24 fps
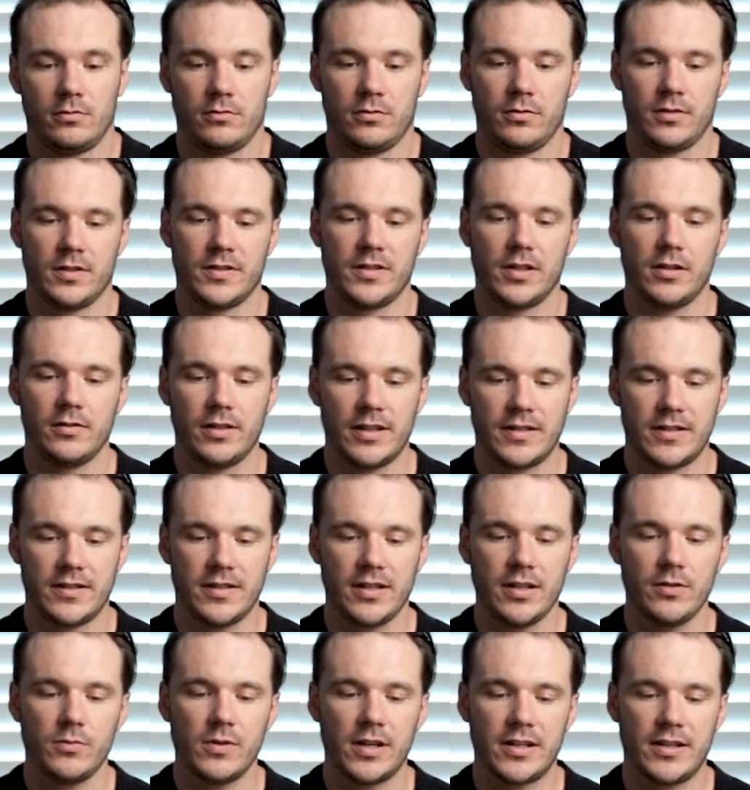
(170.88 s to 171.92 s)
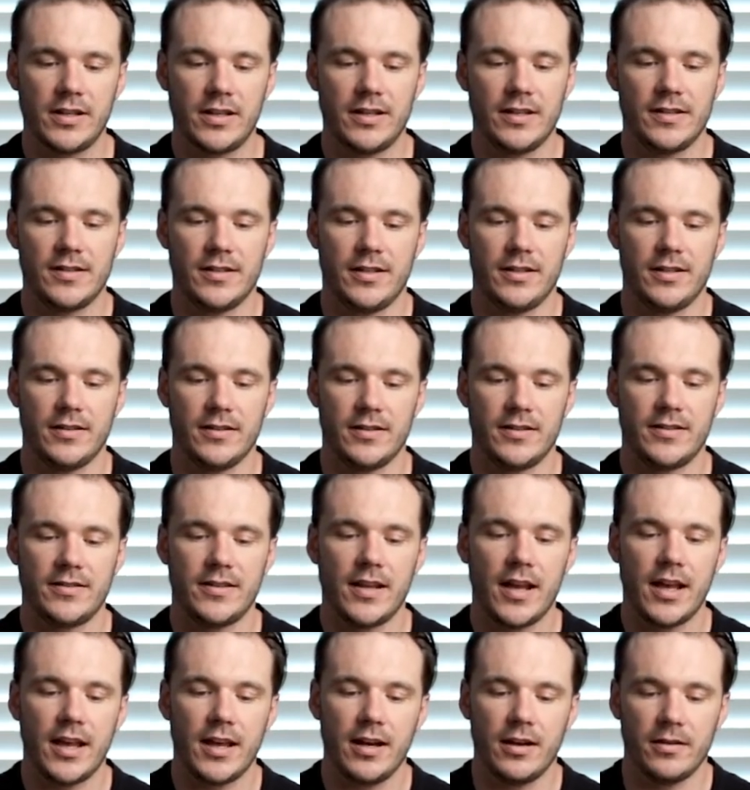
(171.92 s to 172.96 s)
So let's see what is
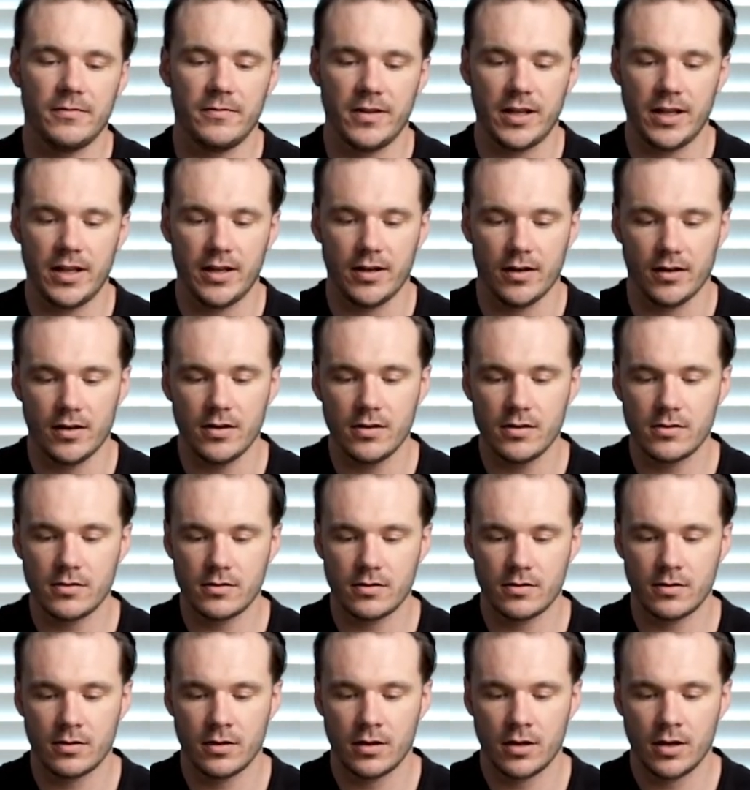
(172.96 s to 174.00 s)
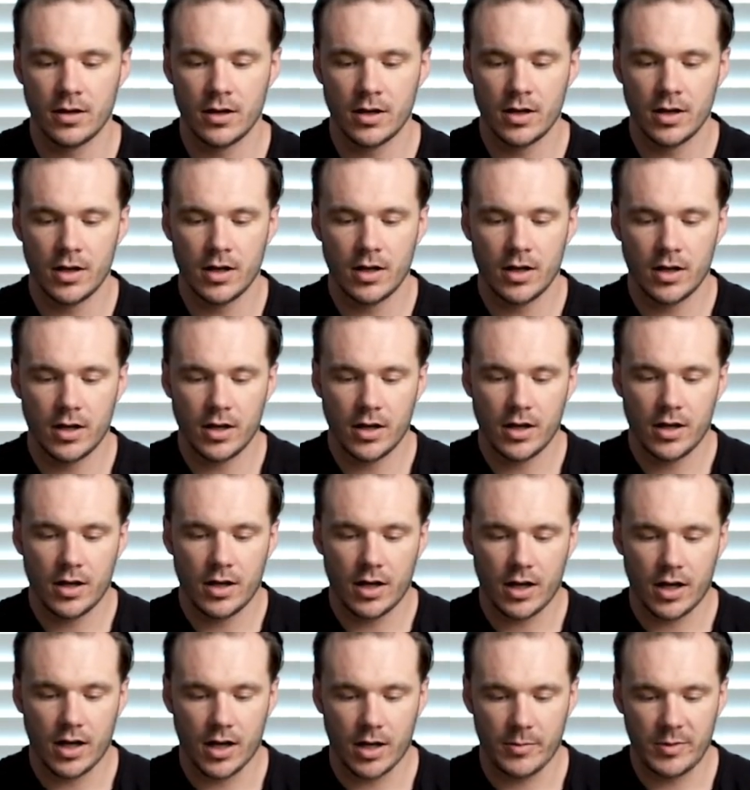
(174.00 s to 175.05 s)
inside of here.
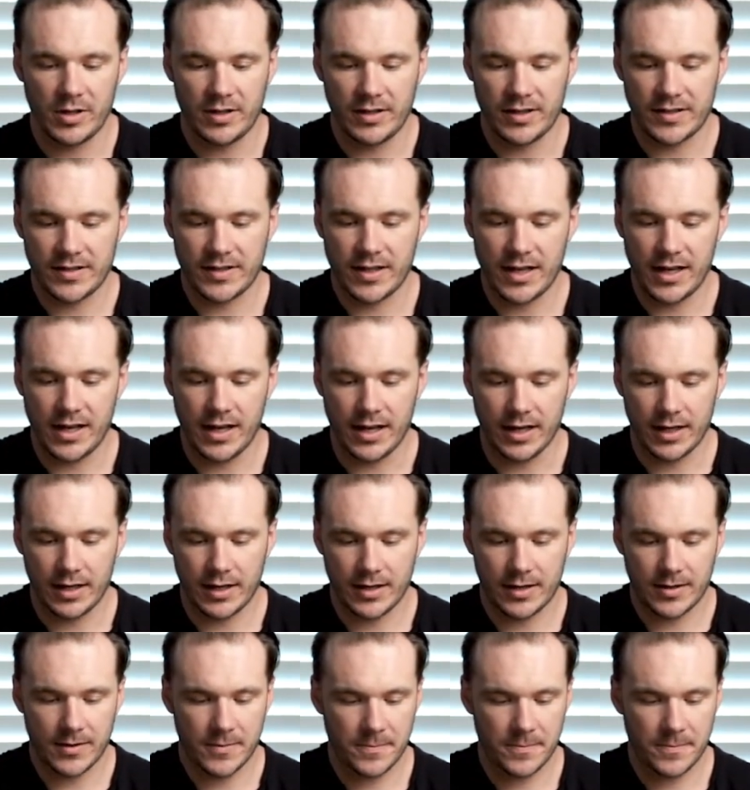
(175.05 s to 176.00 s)
It looks like